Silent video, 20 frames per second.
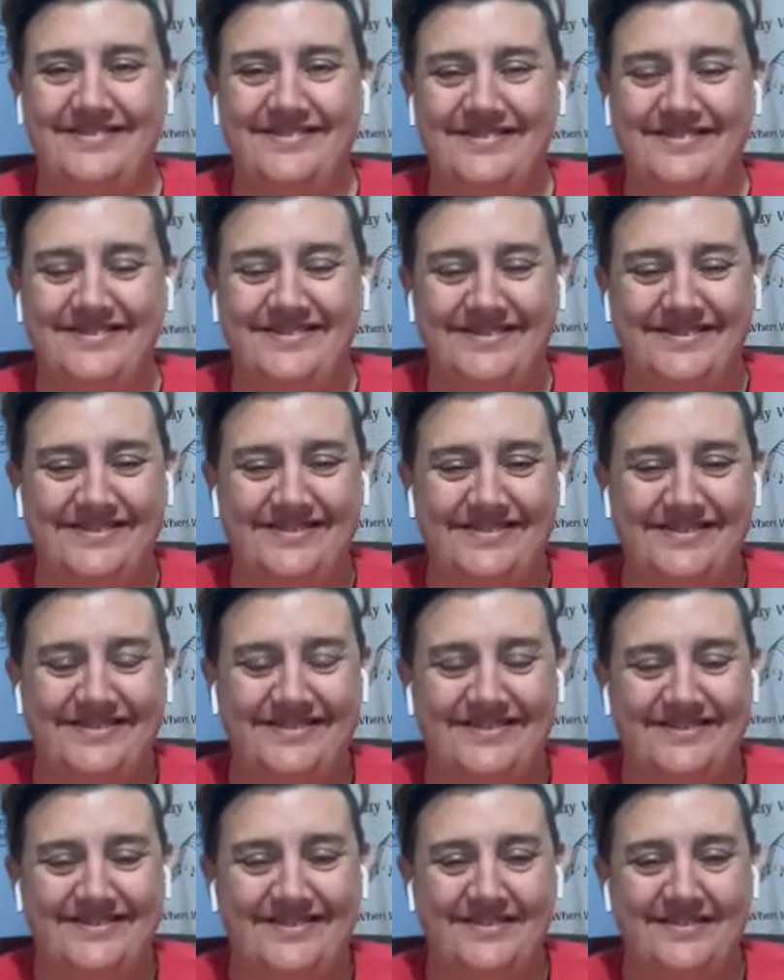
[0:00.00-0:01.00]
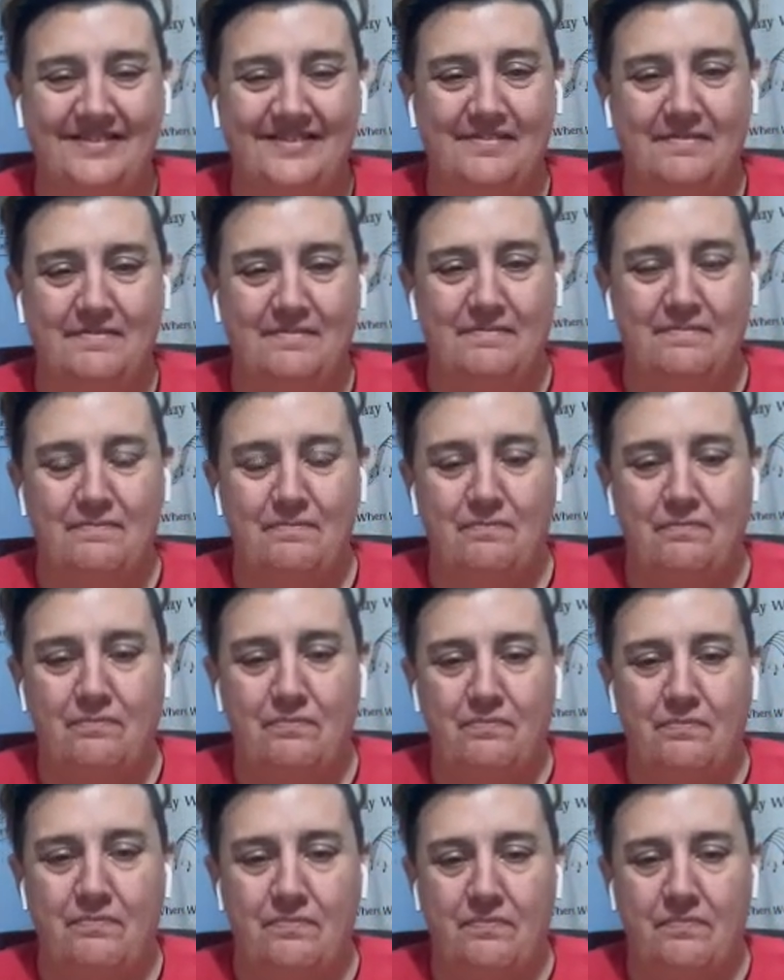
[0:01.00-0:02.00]

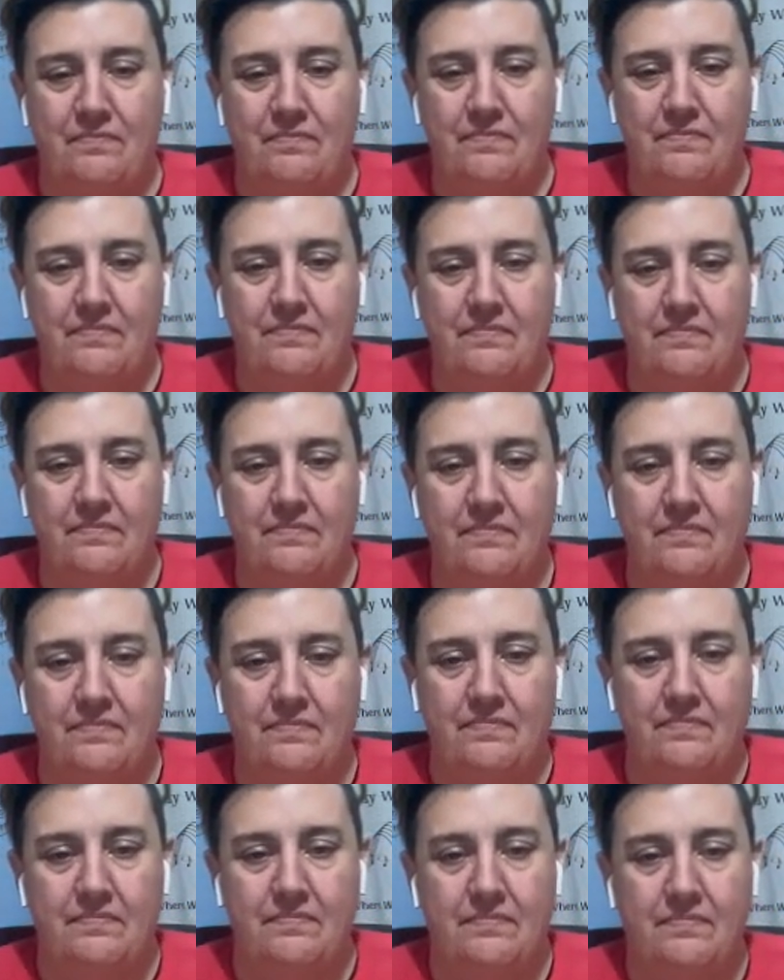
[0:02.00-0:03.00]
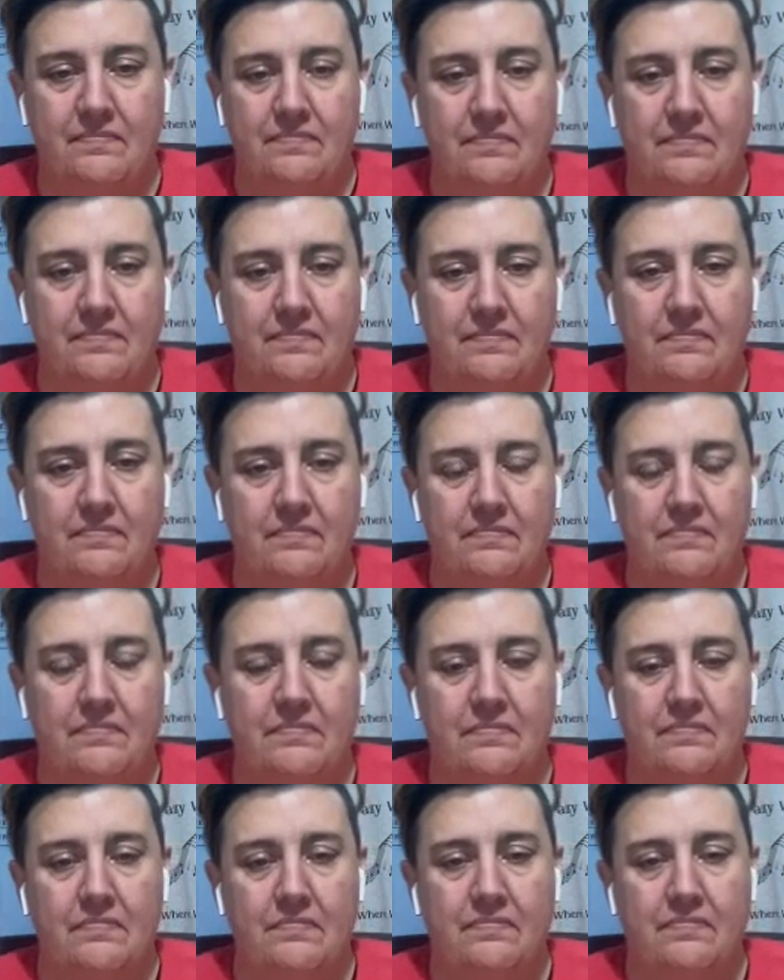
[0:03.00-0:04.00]

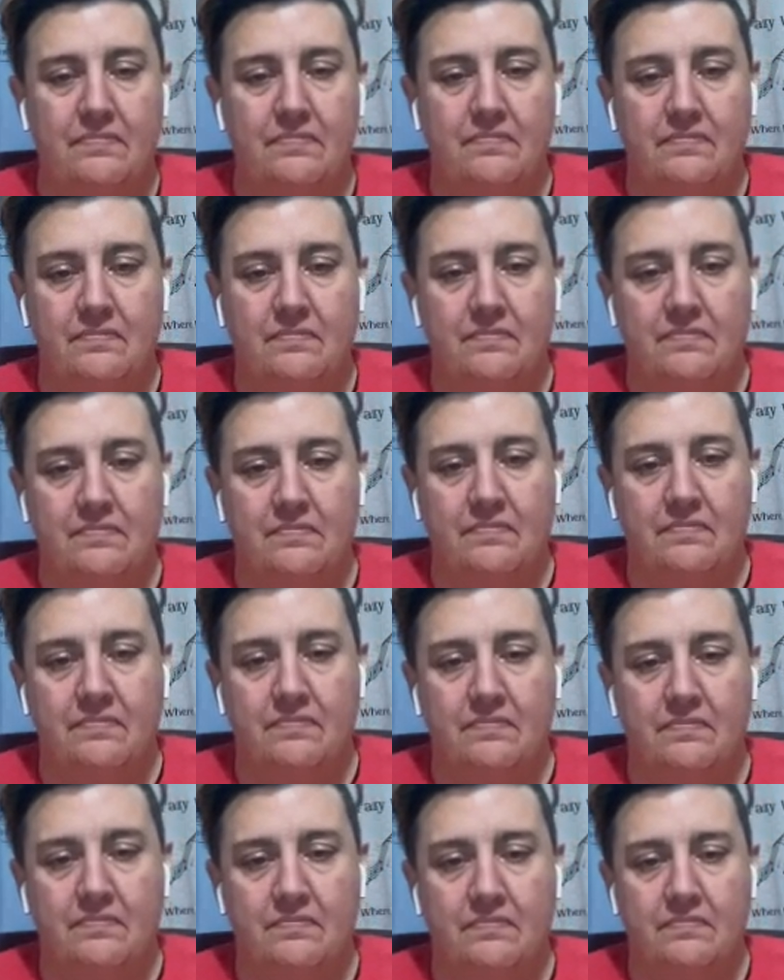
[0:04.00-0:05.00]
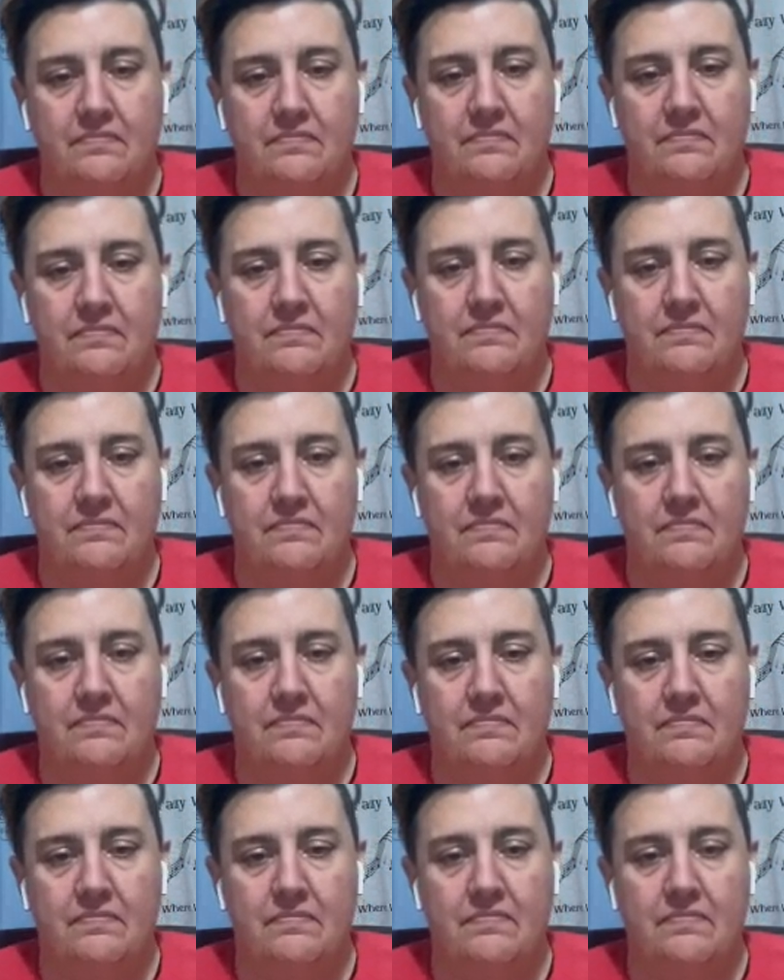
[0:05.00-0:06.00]

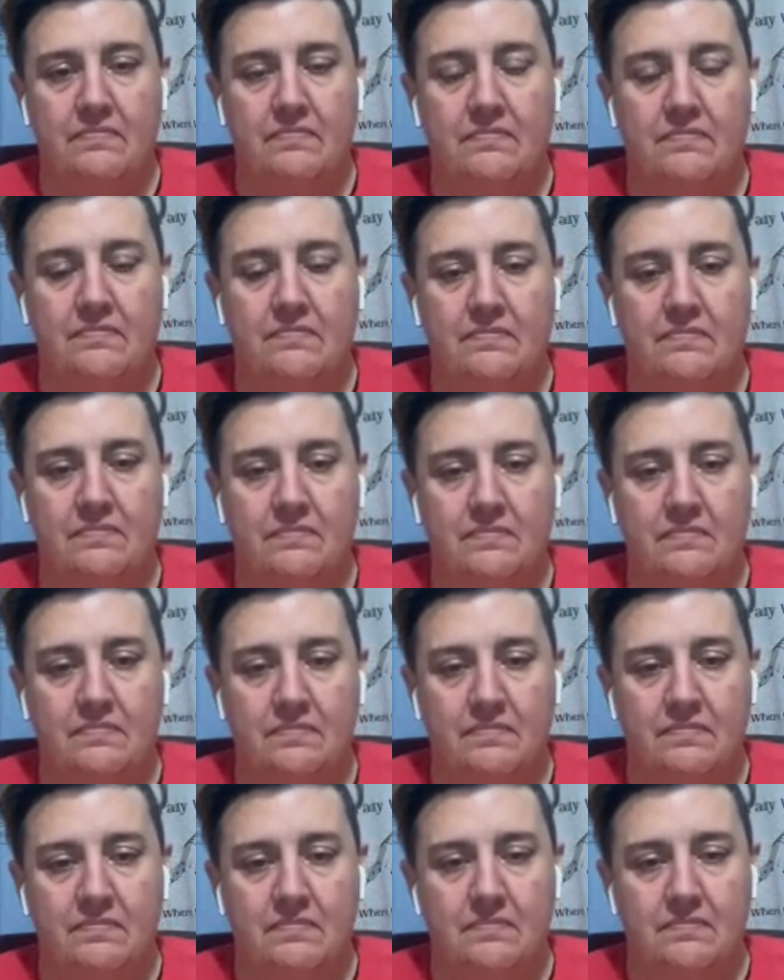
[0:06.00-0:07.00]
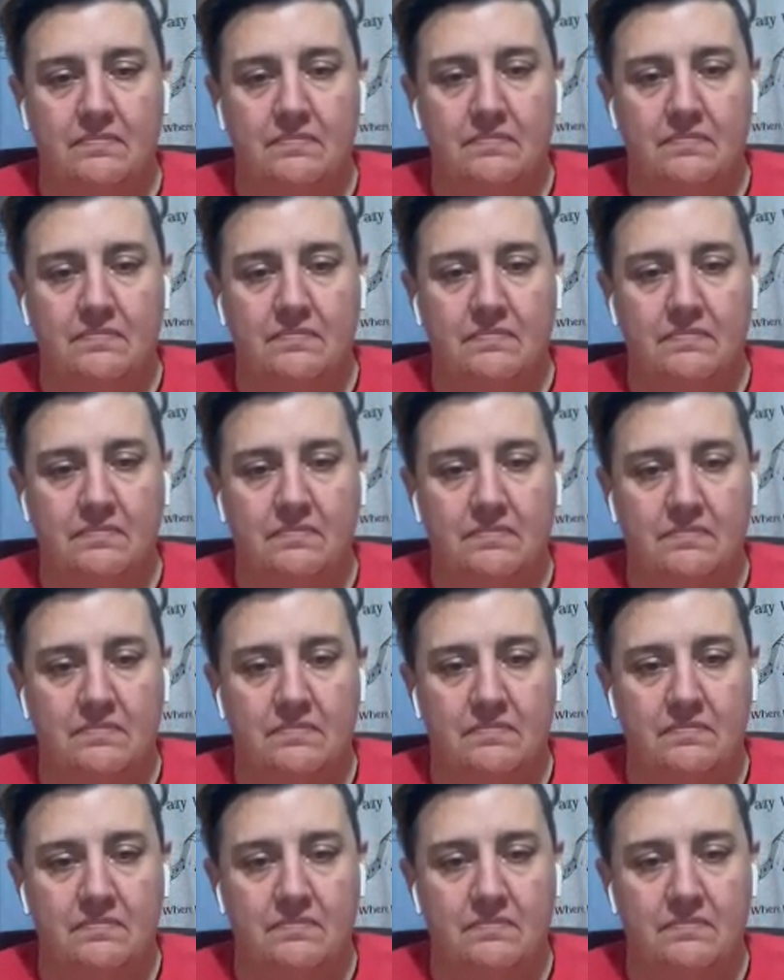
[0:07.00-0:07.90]
(silent)